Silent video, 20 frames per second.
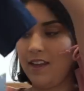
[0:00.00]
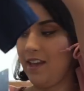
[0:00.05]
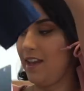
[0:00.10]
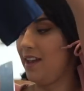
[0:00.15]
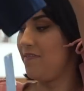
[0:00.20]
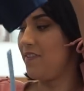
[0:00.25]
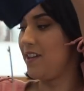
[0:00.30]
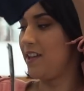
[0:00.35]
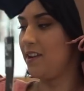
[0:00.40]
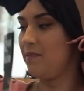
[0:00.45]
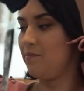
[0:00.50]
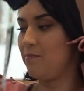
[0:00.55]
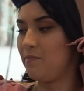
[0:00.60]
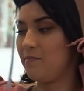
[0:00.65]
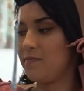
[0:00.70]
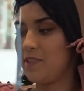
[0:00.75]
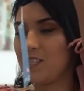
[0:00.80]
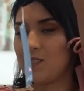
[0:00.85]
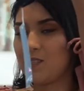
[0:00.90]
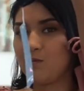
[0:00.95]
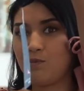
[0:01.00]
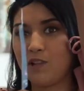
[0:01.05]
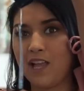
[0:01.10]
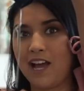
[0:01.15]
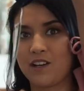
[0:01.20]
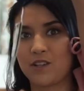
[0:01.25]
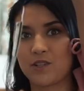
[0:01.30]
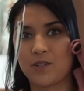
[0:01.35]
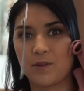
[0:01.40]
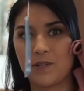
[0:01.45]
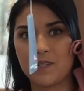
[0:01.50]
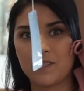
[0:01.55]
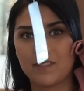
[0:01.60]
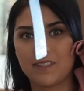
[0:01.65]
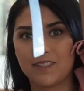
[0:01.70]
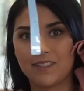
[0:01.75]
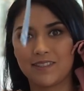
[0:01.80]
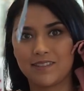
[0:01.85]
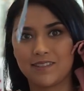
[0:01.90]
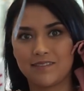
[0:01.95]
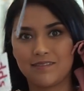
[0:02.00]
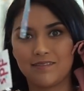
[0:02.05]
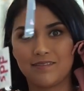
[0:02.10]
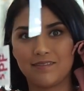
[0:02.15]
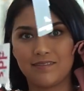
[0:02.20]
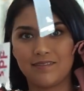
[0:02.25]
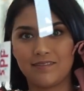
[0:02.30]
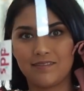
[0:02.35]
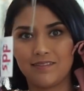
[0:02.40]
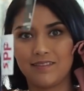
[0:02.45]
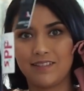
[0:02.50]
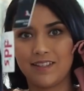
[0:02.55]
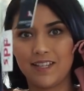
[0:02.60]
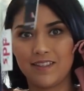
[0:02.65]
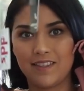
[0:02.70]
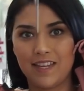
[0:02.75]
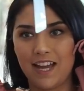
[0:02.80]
and then these black shorts. And